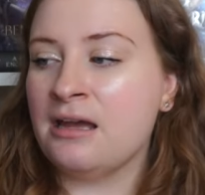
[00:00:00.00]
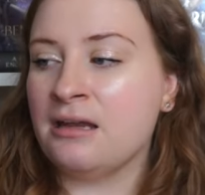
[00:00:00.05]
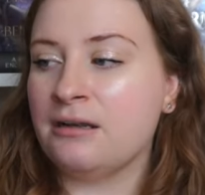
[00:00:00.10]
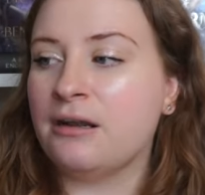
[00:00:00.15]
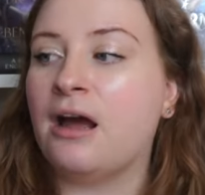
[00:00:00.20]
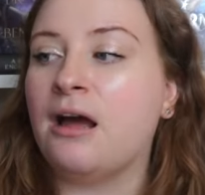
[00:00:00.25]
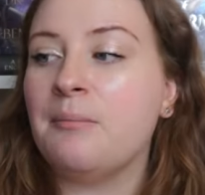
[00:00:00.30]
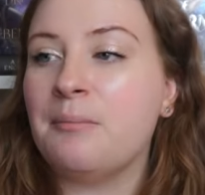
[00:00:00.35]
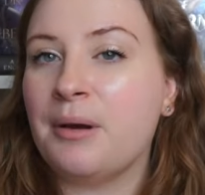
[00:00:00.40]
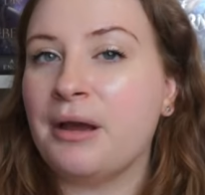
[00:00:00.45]

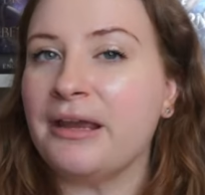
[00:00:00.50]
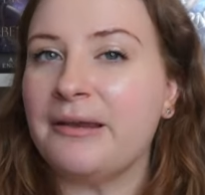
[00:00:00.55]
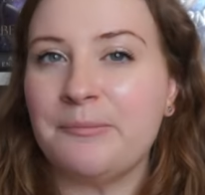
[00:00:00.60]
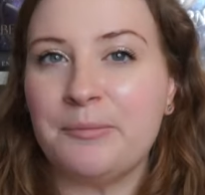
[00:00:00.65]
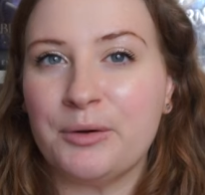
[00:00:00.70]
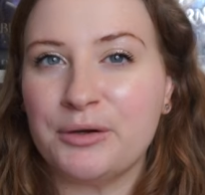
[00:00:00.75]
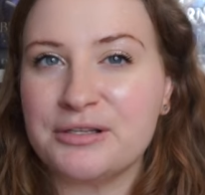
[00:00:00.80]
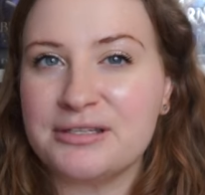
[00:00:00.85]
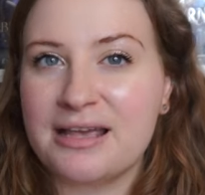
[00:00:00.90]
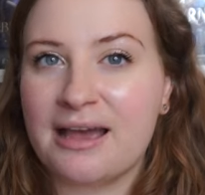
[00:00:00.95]
not buying
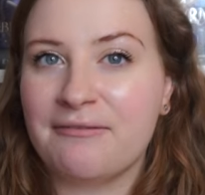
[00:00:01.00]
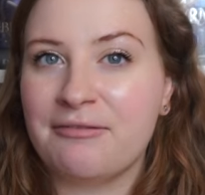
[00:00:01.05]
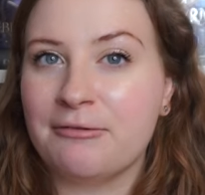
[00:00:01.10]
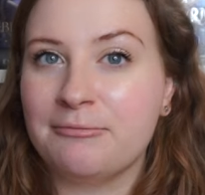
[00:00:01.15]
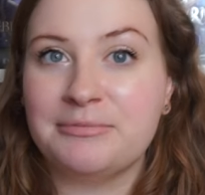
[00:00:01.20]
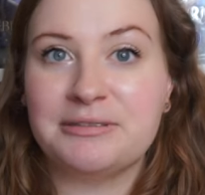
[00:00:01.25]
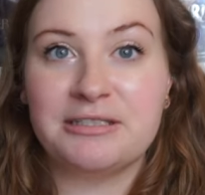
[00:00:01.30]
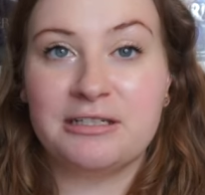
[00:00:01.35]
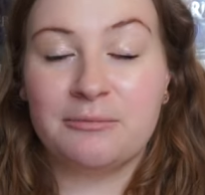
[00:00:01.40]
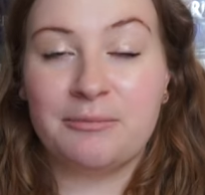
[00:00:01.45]
books to have
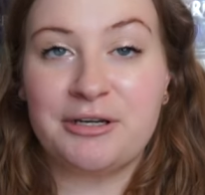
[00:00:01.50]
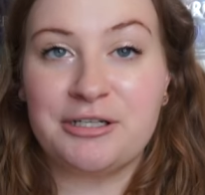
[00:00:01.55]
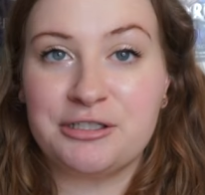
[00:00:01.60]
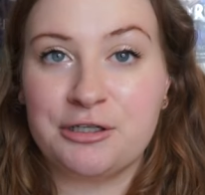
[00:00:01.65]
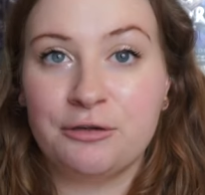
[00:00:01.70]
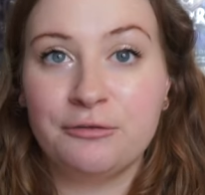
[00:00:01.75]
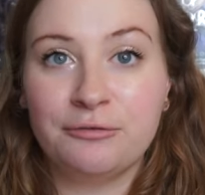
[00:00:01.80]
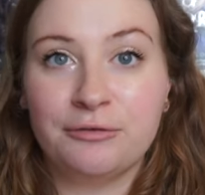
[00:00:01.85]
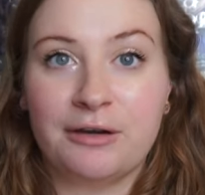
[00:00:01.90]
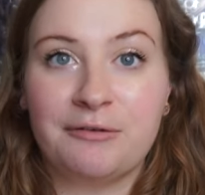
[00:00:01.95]
them sit on my
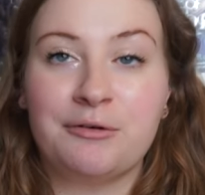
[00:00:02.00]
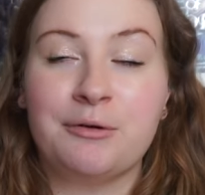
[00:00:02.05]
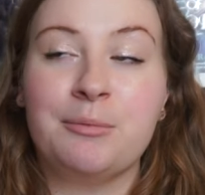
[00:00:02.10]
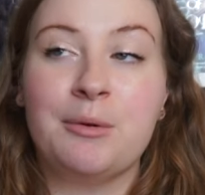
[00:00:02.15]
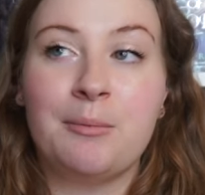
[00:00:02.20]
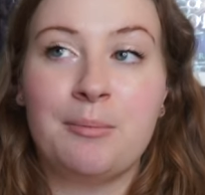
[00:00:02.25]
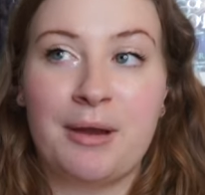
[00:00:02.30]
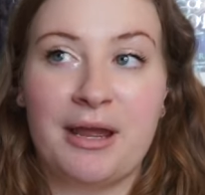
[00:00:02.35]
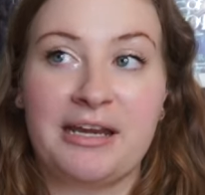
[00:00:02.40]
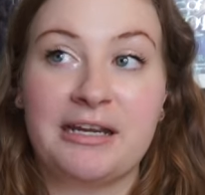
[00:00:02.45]
shelf forever
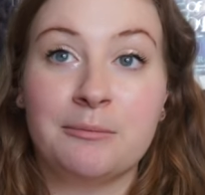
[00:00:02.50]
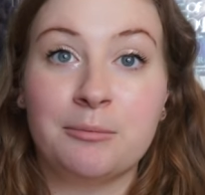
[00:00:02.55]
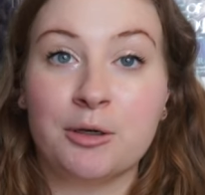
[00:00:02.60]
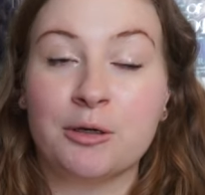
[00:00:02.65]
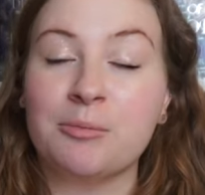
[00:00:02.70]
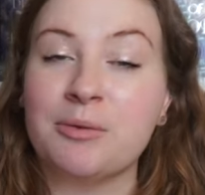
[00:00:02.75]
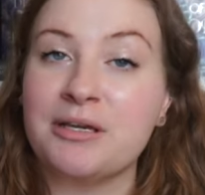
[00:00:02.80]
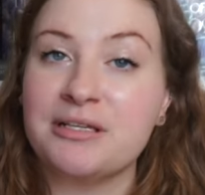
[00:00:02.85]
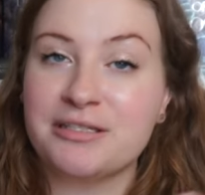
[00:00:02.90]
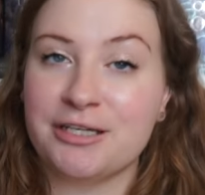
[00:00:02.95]
but buying a
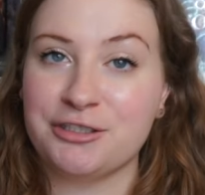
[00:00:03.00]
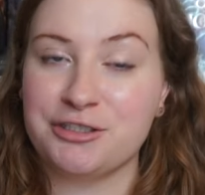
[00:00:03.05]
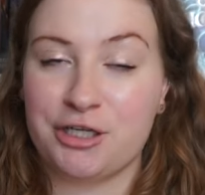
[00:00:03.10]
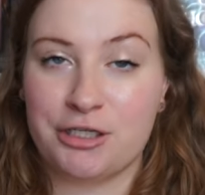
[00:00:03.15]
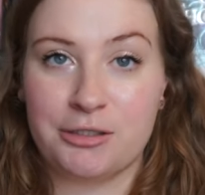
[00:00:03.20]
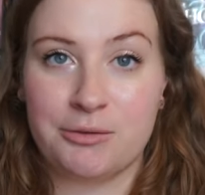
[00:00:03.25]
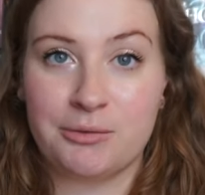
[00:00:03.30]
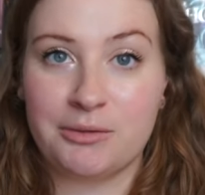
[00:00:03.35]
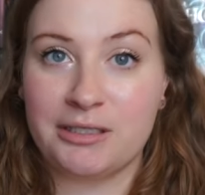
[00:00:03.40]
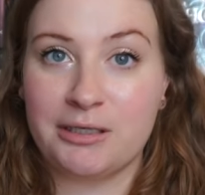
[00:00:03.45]
book because I
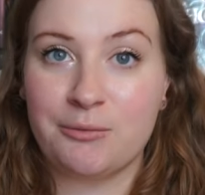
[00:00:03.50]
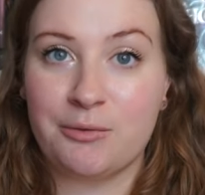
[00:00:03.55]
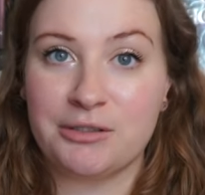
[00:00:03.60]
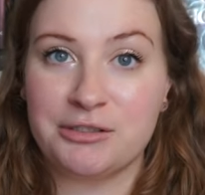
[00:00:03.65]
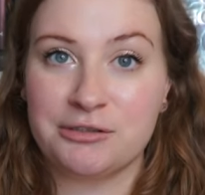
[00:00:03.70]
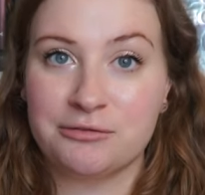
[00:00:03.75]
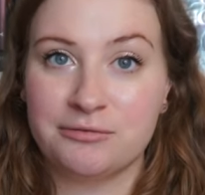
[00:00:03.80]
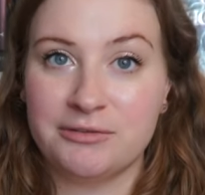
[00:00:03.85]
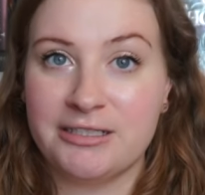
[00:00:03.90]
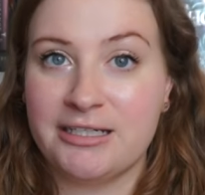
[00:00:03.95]
genuinely
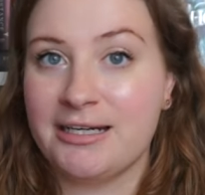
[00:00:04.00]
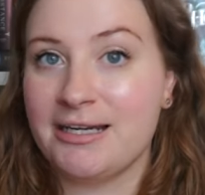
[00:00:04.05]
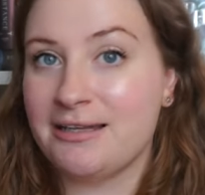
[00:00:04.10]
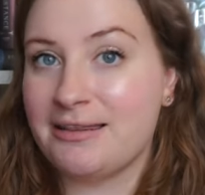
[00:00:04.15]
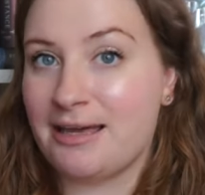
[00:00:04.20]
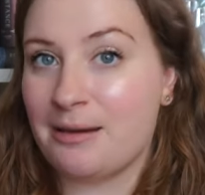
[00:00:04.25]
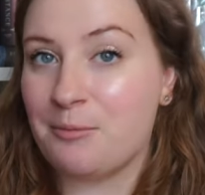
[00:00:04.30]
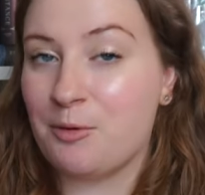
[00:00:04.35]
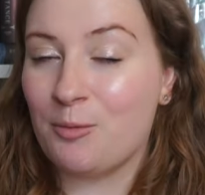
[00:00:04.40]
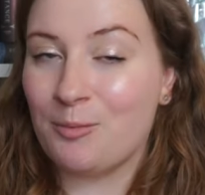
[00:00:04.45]
want to read it in
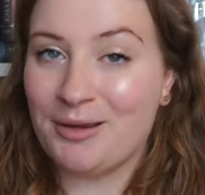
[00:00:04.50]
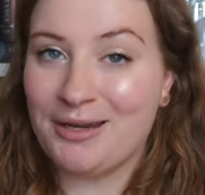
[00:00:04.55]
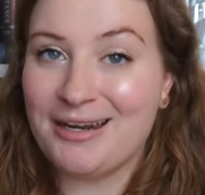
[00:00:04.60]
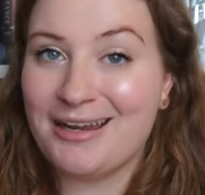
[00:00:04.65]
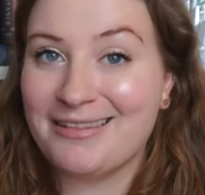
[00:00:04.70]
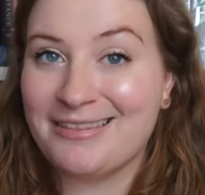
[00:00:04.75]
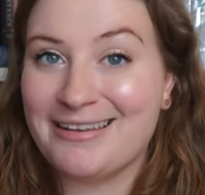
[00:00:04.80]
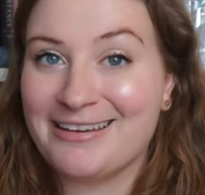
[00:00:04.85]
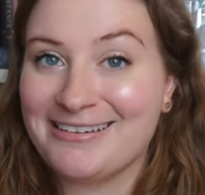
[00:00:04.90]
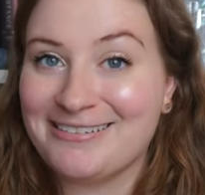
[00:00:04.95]
that moment
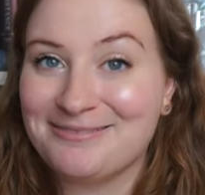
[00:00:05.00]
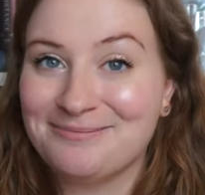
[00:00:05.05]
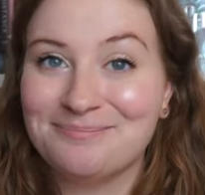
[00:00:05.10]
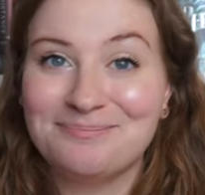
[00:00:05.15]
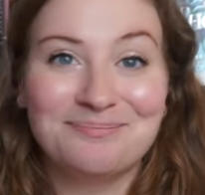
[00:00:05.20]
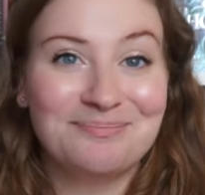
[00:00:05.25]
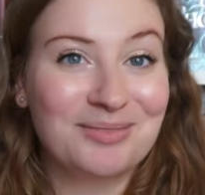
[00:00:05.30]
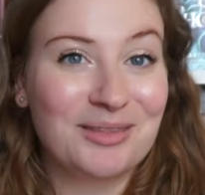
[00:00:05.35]
and then